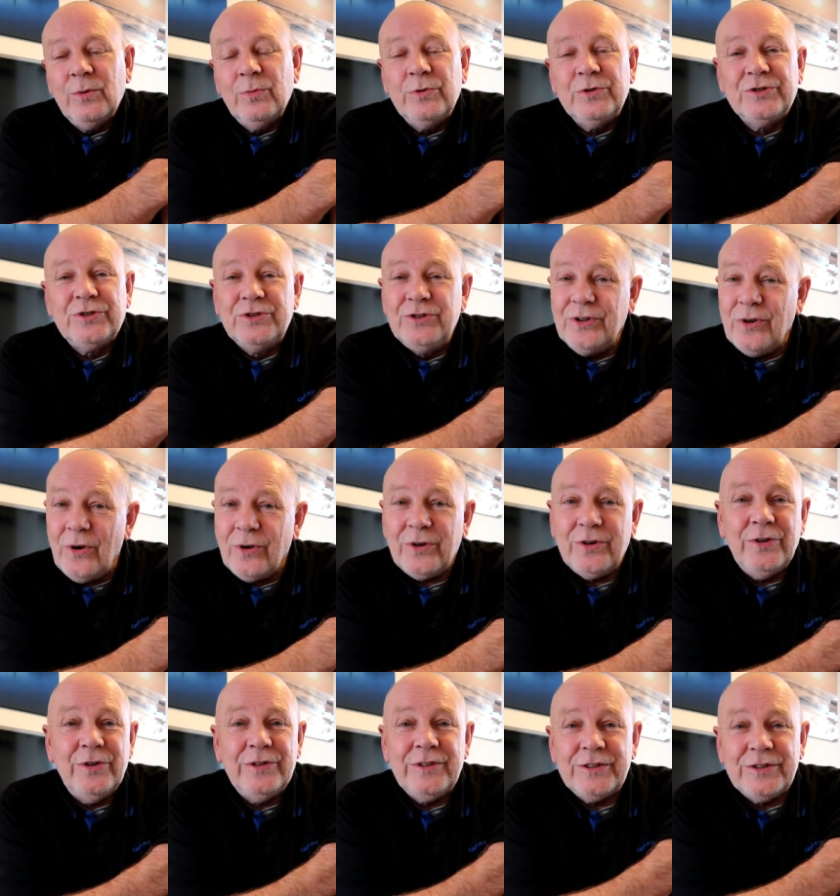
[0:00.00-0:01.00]
was
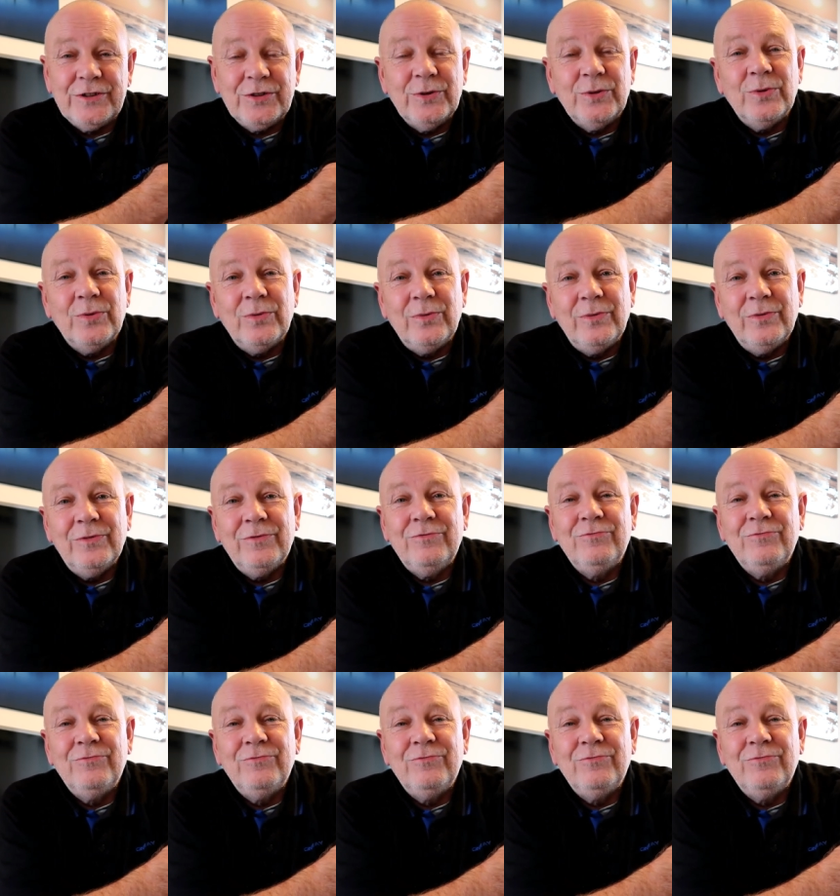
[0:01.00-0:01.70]
not good at all.